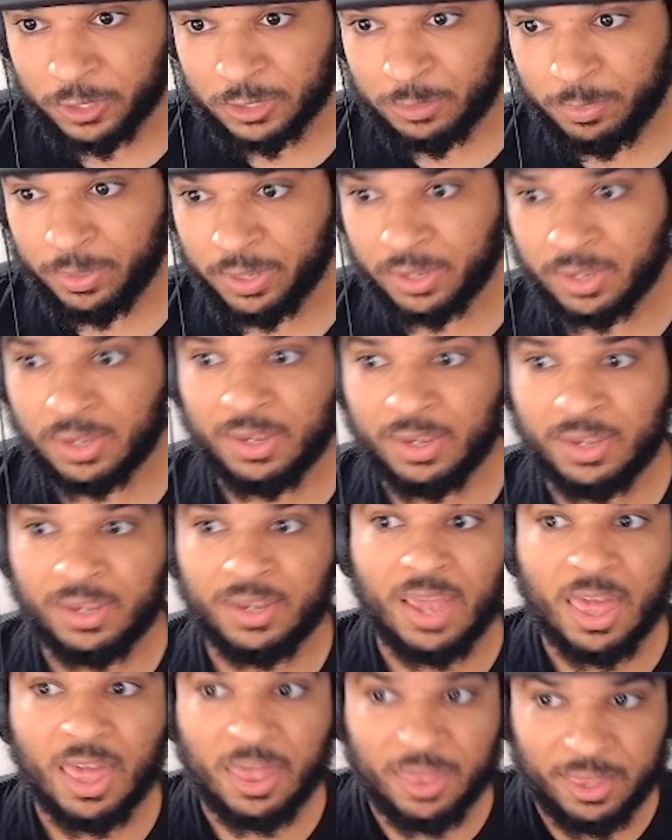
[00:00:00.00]
pick,
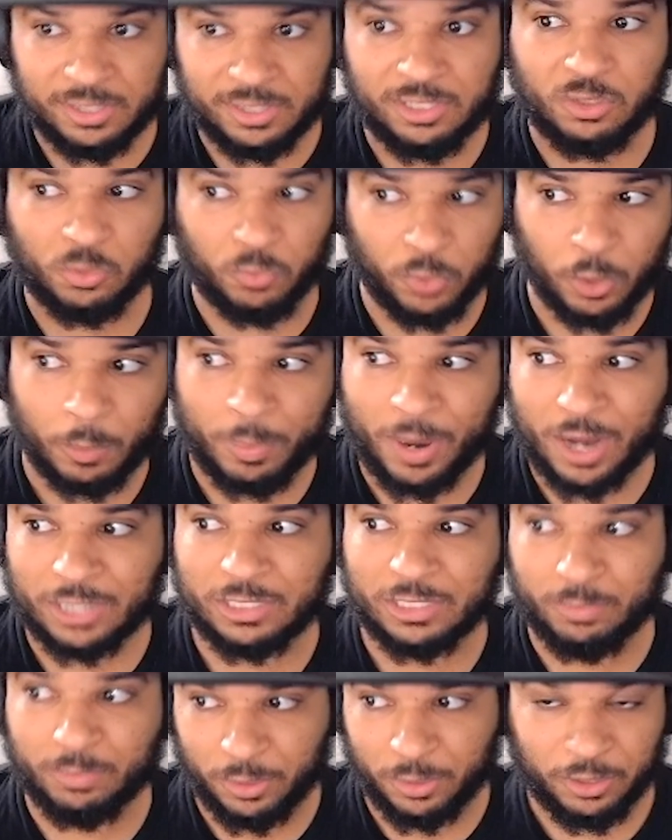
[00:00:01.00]
this is a real
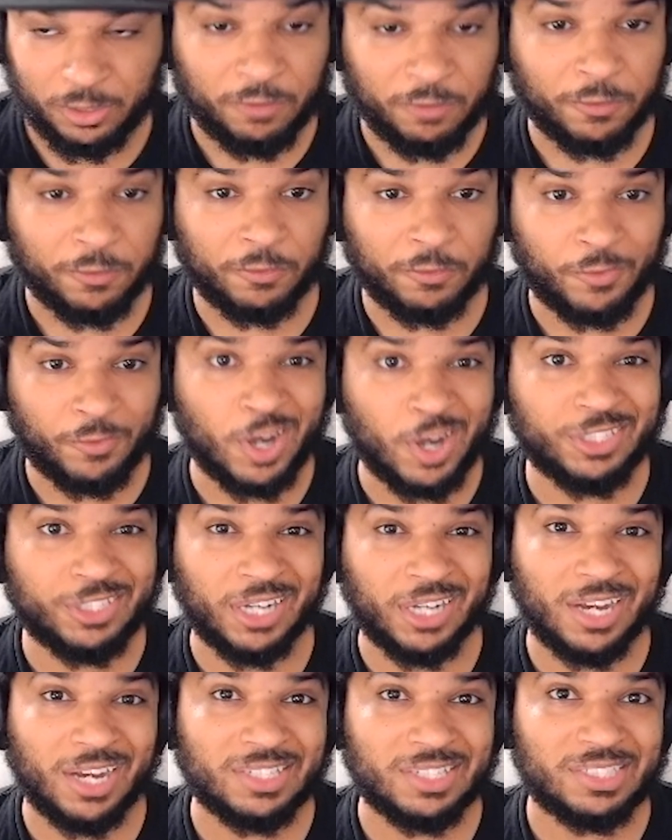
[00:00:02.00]
possibility for the
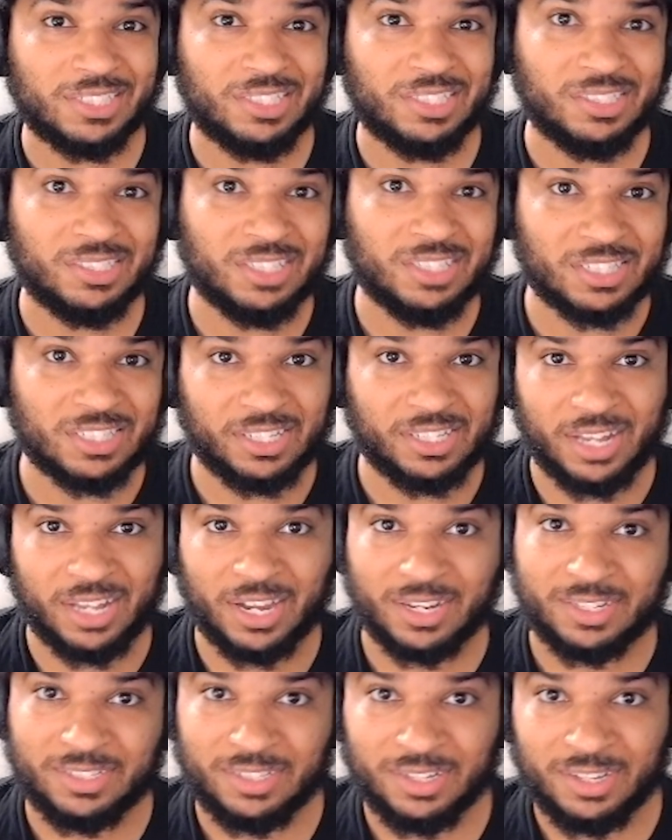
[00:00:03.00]
franchise to
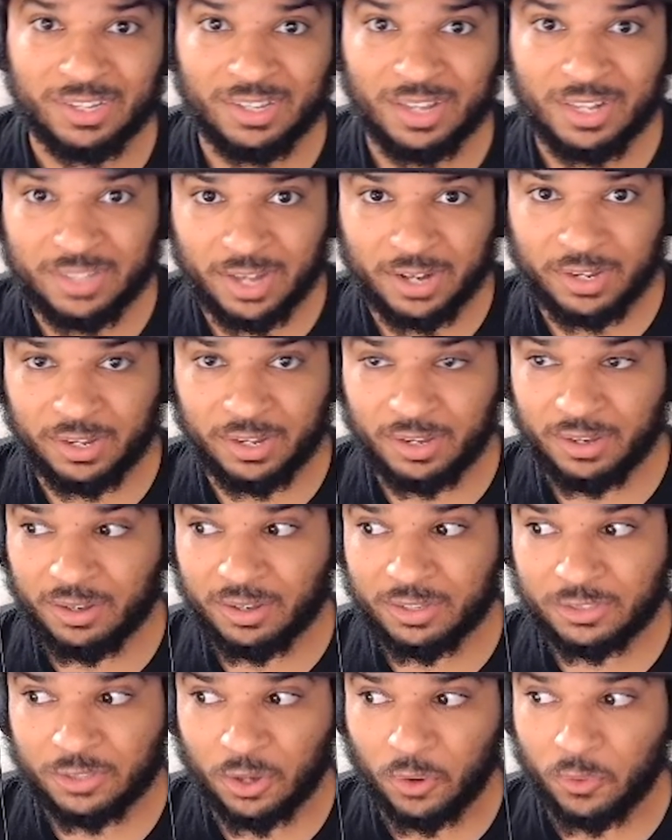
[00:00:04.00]
select Deni.
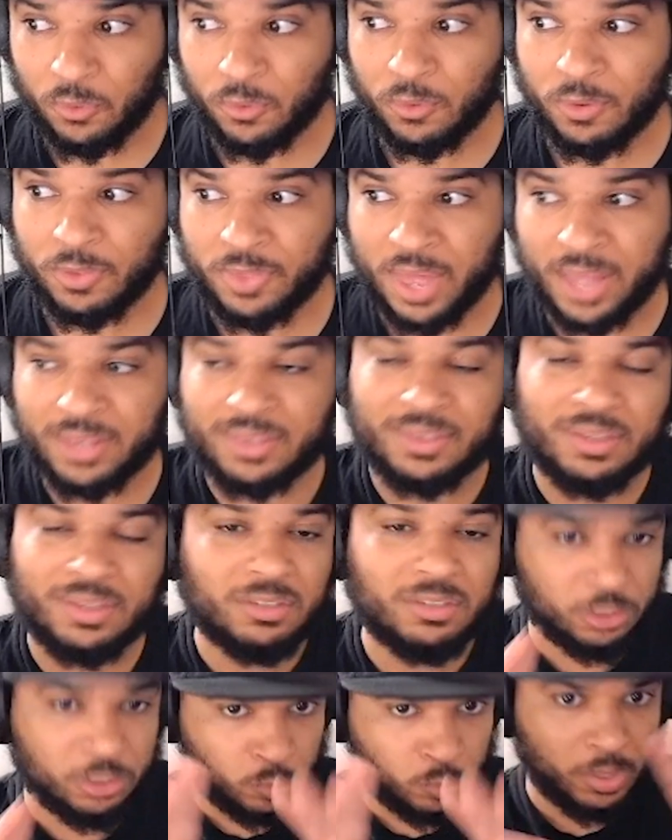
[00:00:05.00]
So
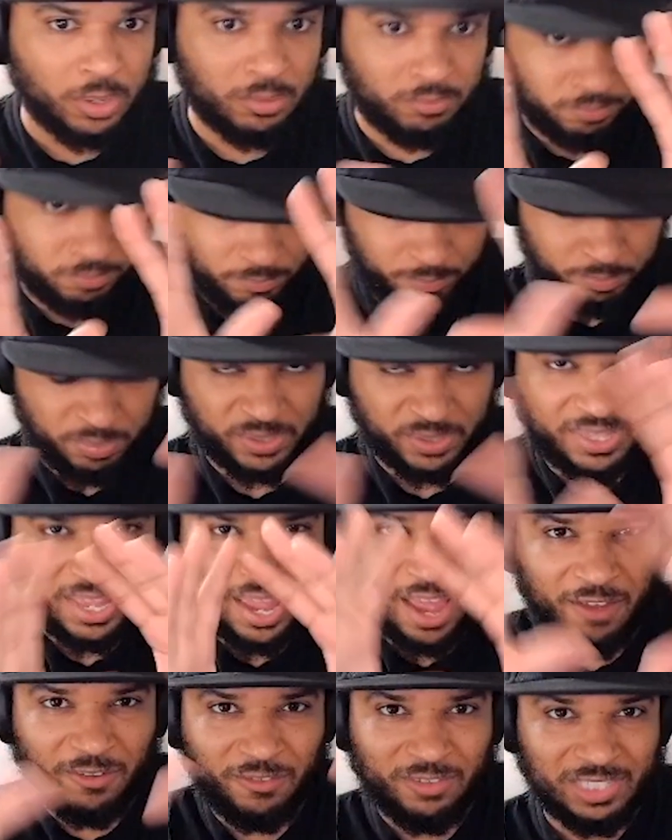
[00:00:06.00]
just want to put
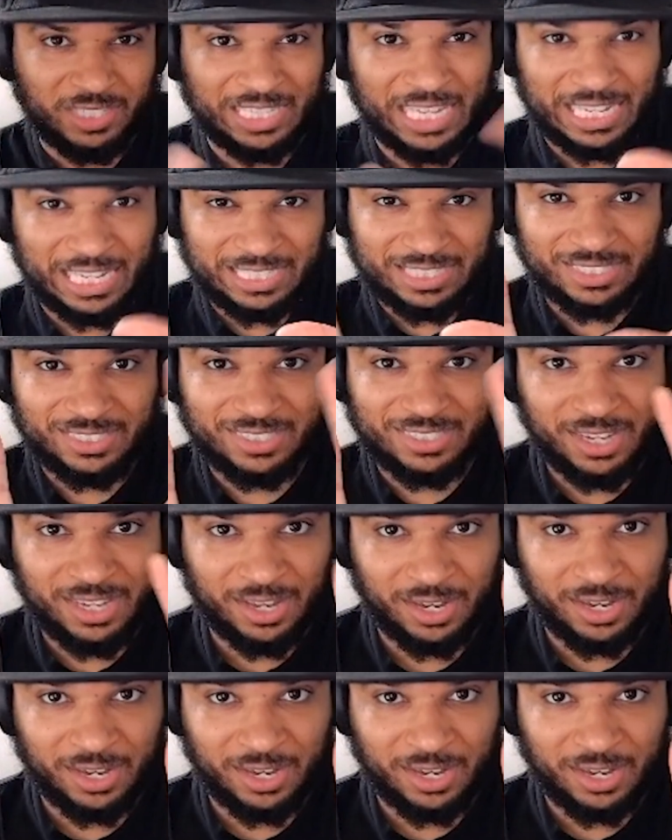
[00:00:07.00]
that lens in